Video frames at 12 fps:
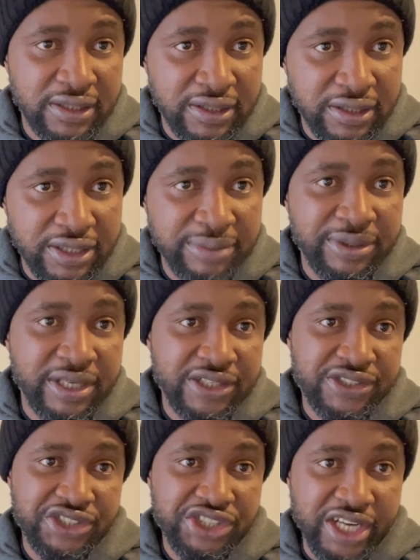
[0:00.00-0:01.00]

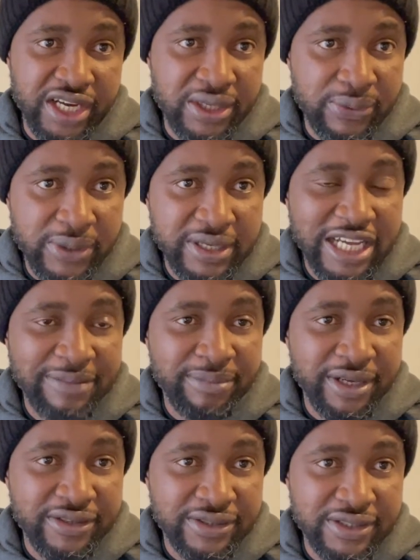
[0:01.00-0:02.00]
DBS check. What that
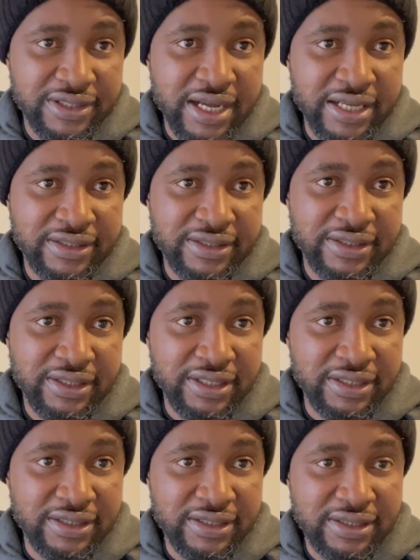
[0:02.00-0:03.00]
means is that
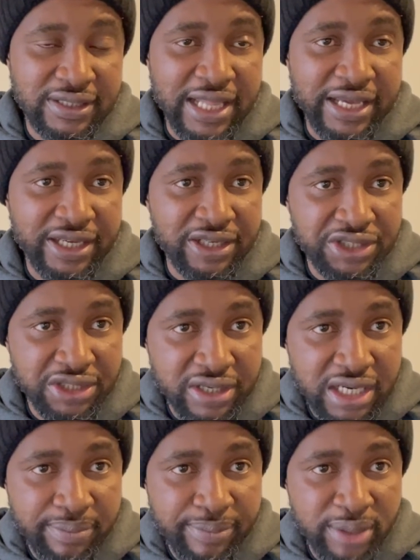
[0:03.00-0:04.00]
is like a
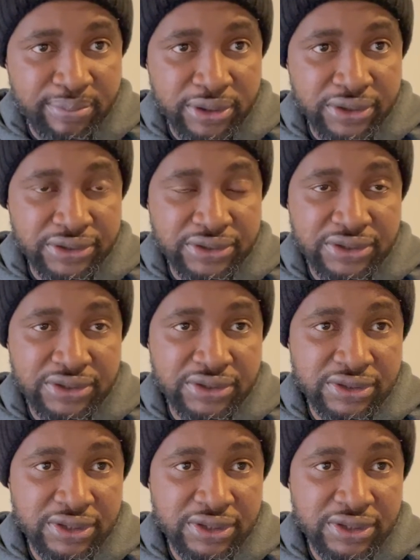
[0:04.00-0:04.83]
general purpose